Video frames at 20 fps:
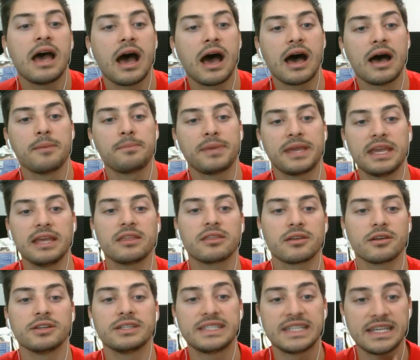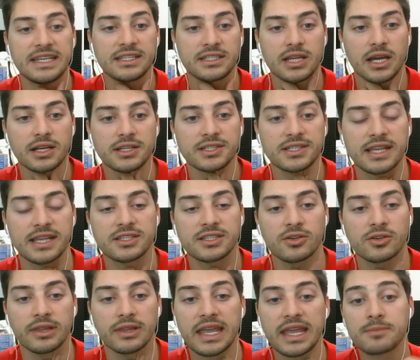uh, P13 touch
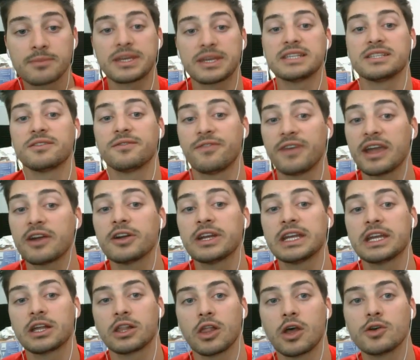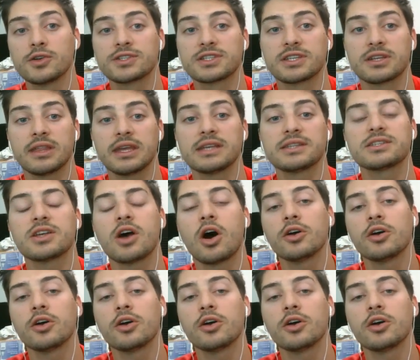sensor lamp is very close to this.